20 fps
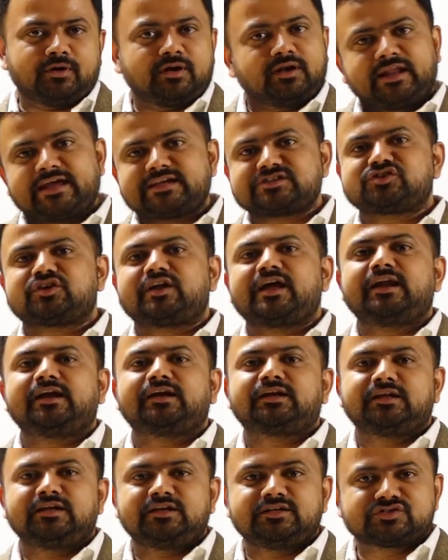
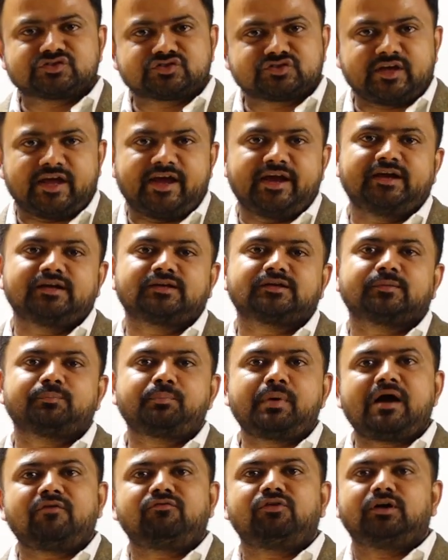nationality, state,
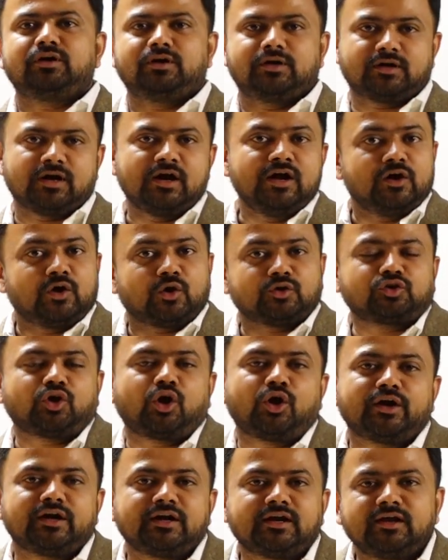power,
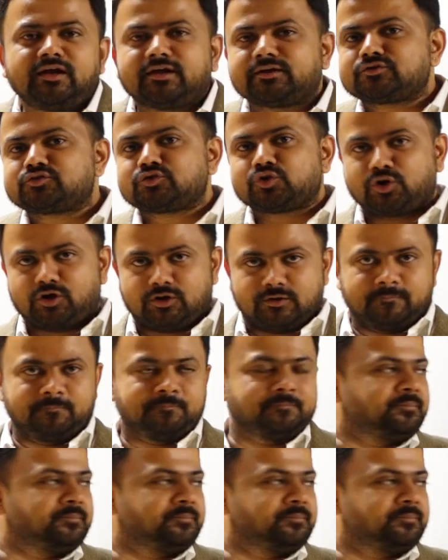authority, and so on.